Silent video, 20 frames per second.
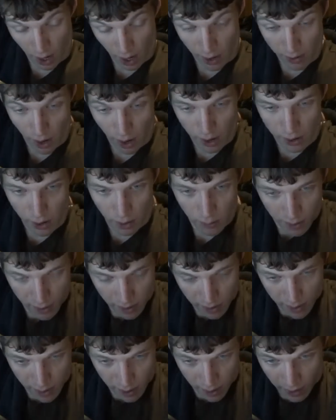don't consider
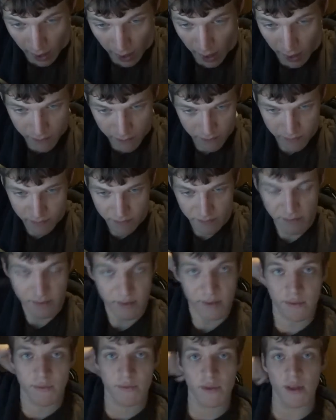that.
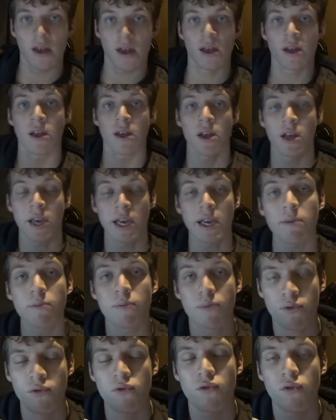He
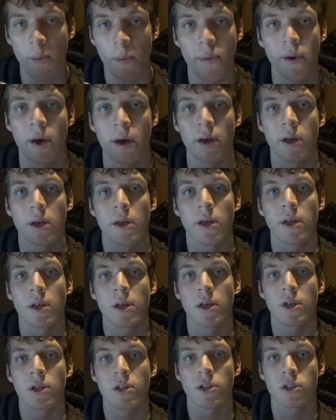proper
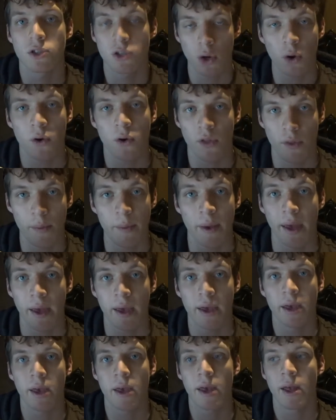took the mic.
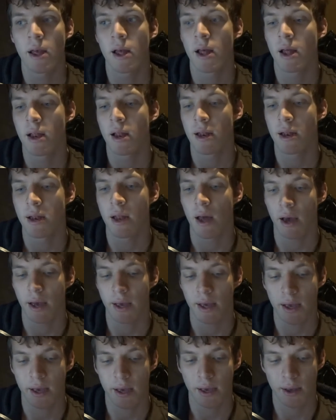Like,
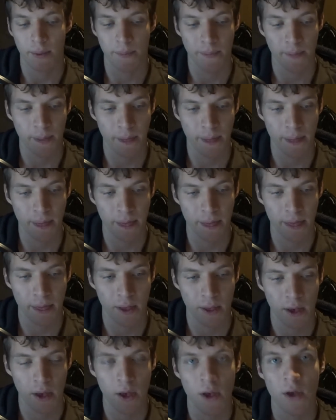
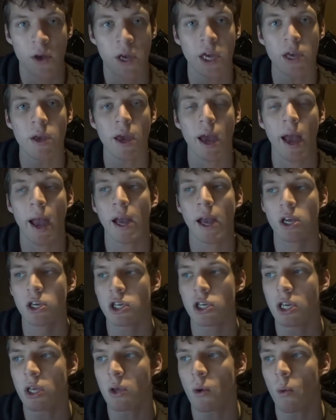he actually
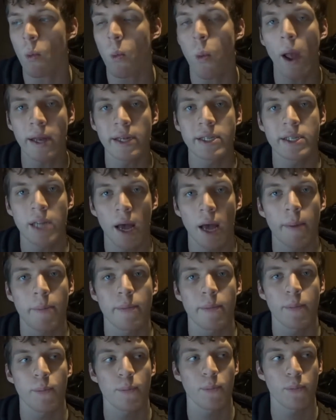went up
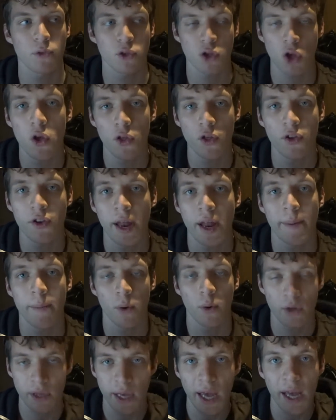to the dead body
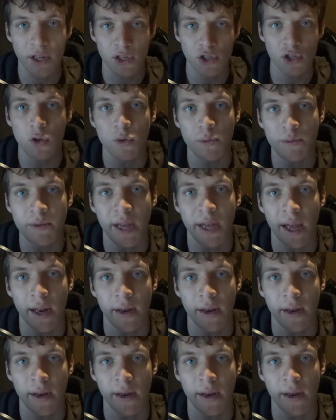and zoomed in.